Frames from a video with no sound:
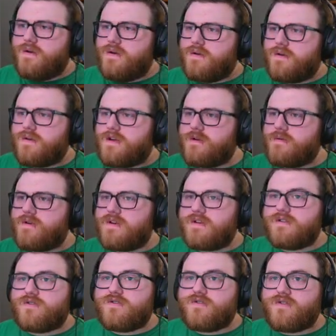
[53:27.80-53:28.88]
Okay, we're gonna
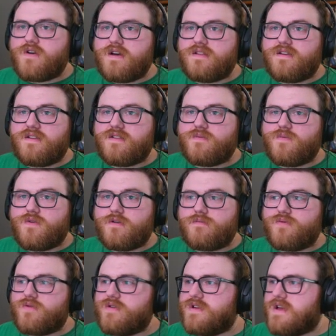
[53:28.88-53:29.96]
try this one
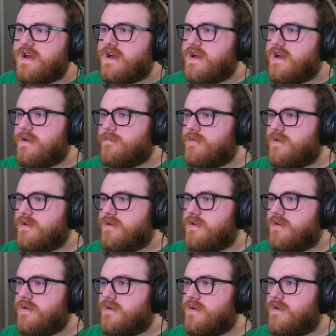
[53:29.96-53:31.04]
more time.
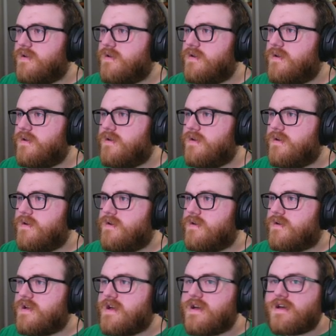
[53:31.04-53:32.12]

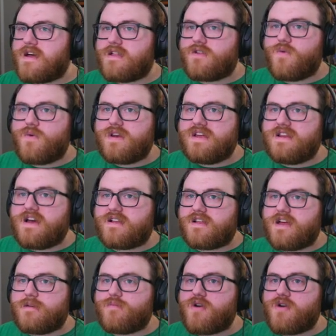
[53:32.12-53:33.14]
Okay, I got 20 duct tape right